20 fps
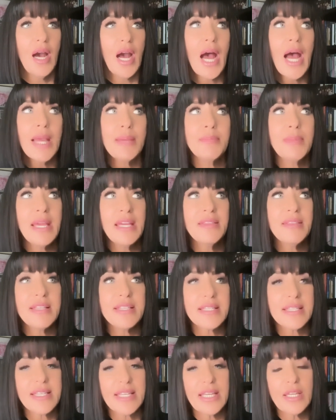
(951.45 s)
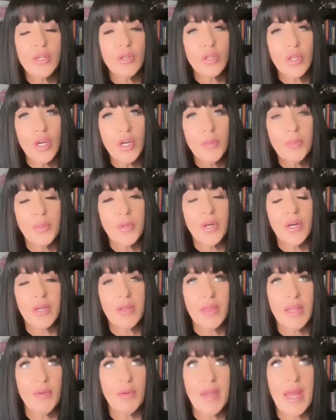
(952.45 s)
I made this keto cookbook
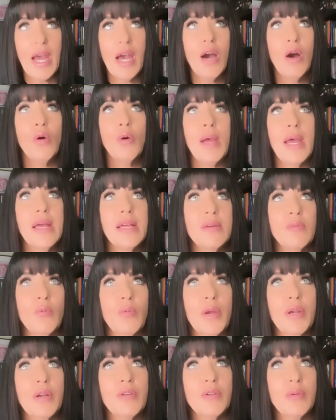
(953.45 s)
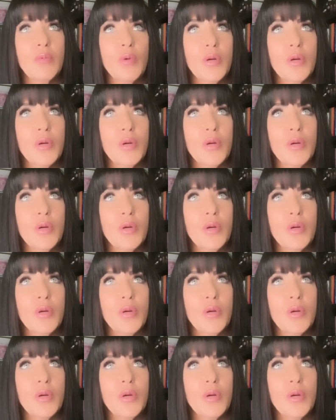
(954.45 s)
that now we're,